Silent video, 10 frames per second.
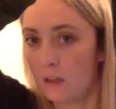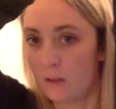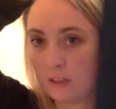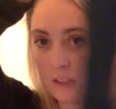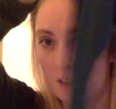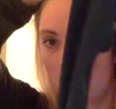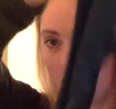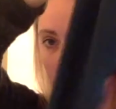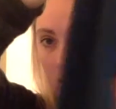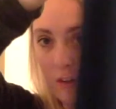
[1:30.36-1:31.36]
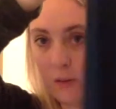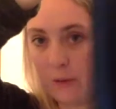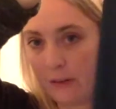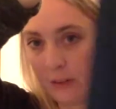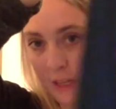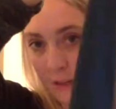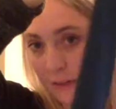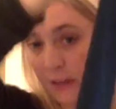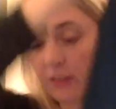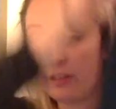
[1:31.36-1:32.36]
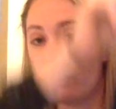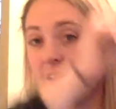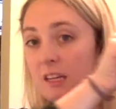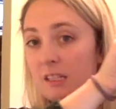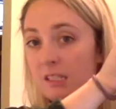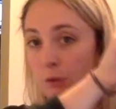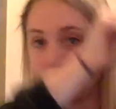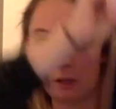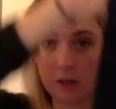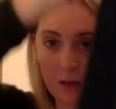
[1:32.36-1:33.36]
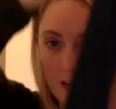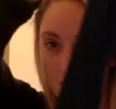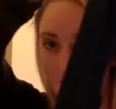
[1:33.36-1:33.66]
You can see here. Oh wow, now the light is so much better. Uh,